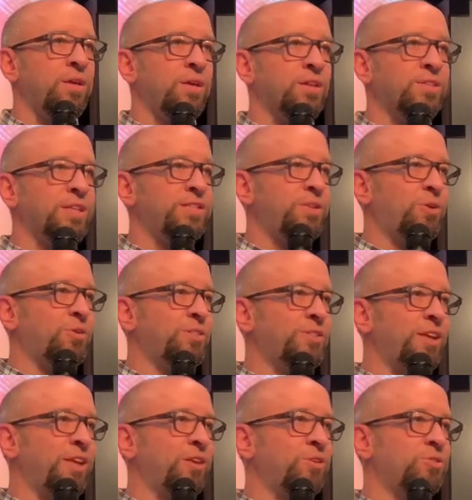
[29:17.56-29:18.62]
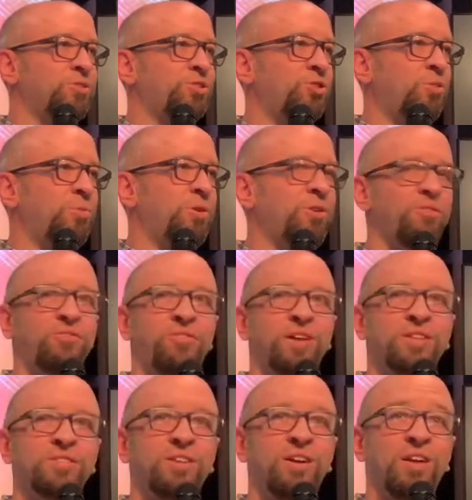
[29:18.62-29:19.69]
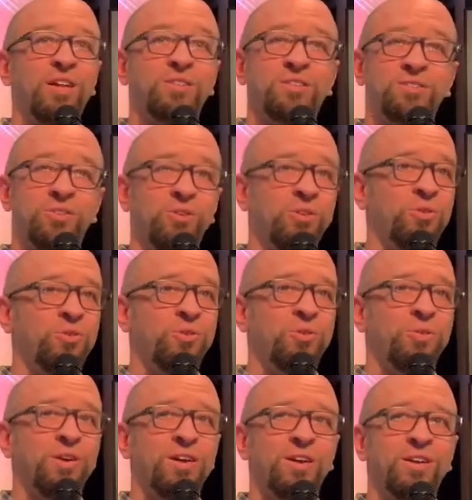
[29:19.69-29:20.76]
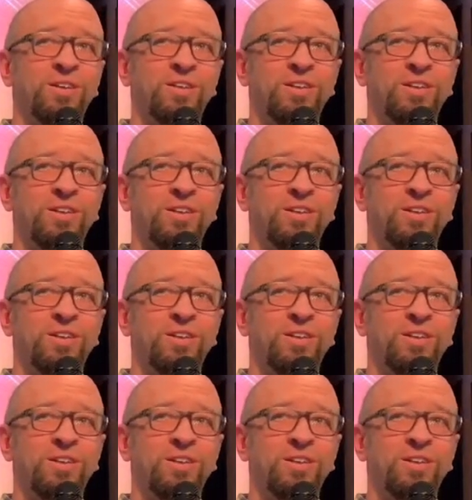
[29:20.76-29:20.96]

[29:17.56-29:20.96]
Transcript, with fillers: Because as the old saying goes, show me who your friends are and I'll show you who you are.